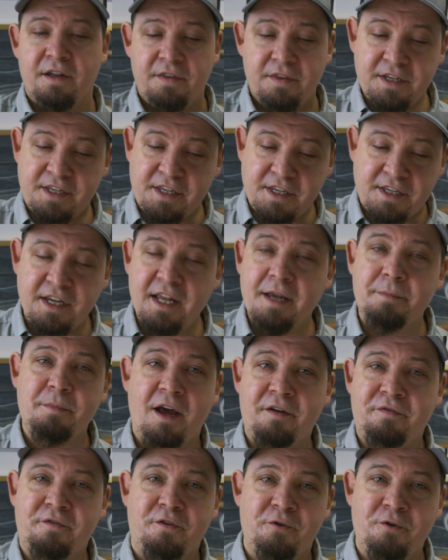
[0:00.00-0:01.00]
This is named
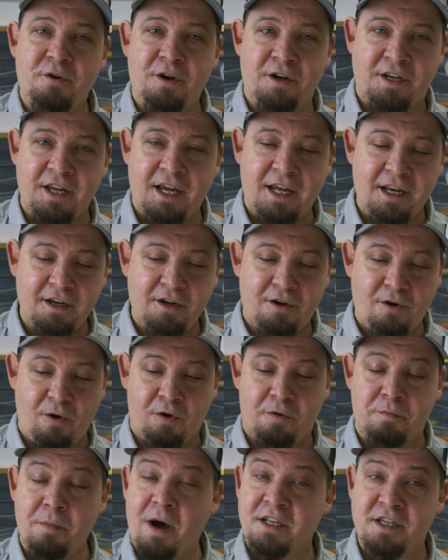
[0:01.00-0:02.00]
after a Dane
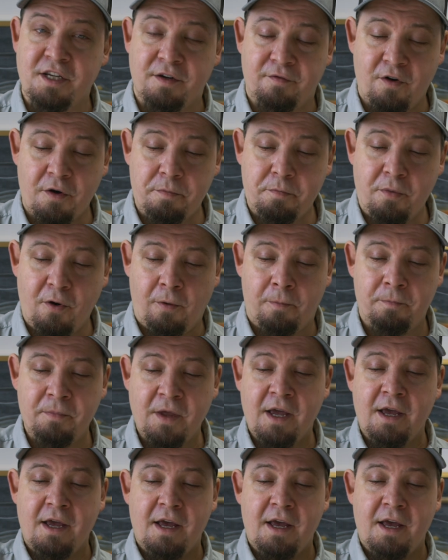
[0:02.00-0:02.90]
called Martin Vodborg,